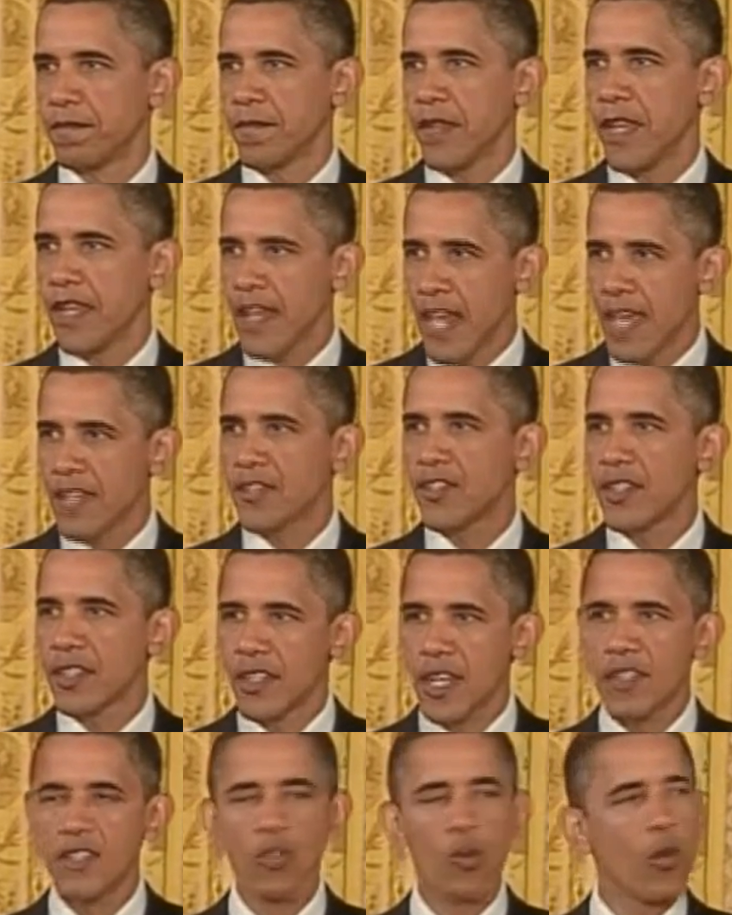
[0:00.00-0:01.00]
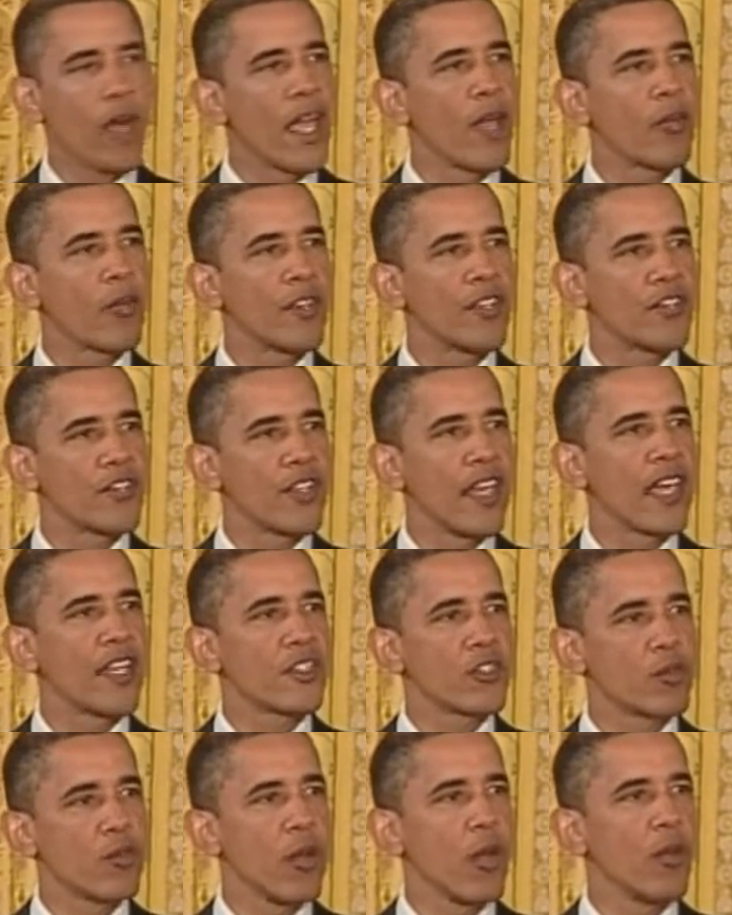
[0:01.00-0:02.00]
And yes, it does away with the
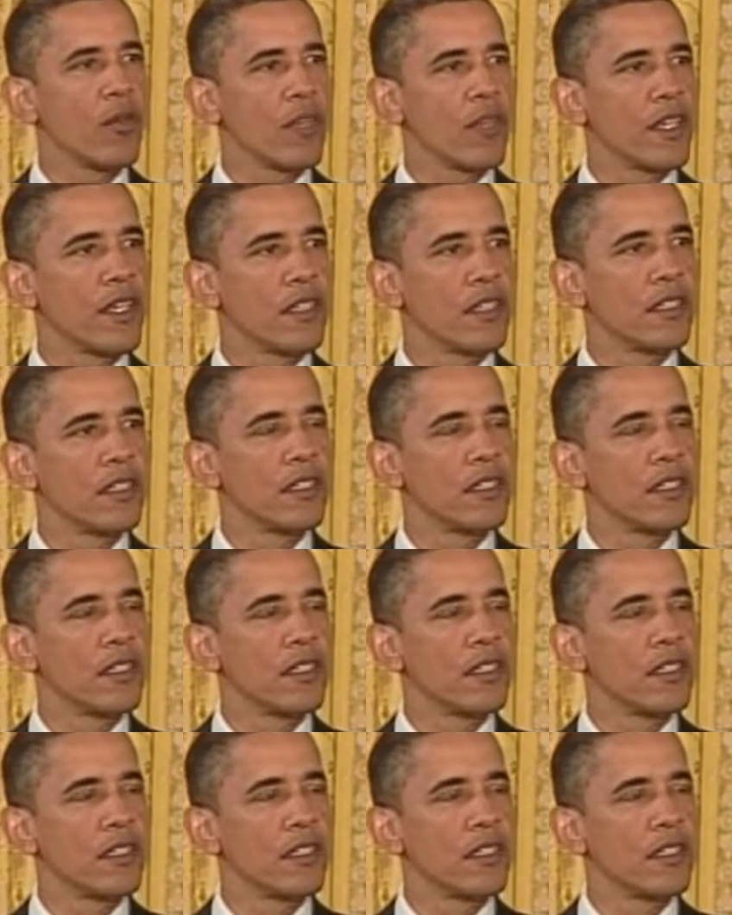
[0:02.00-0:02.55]
status quo that